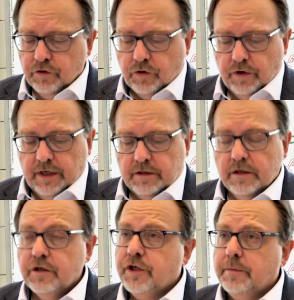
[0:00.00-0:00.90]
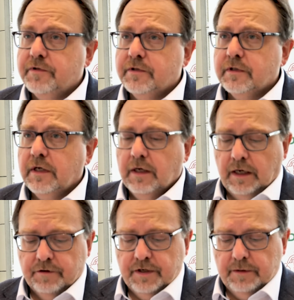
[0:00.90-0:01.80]
to connect ships
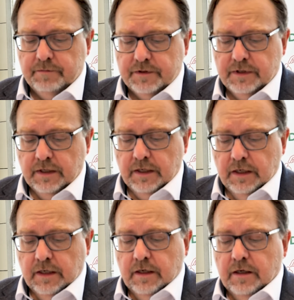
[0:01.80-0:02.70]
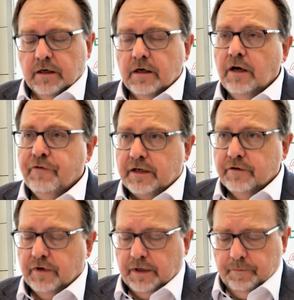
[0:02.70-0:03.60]
and teams
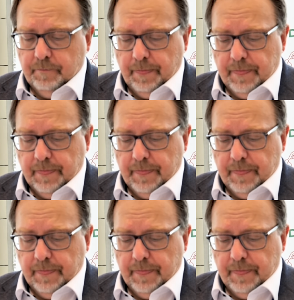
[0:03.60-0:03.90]
effectively.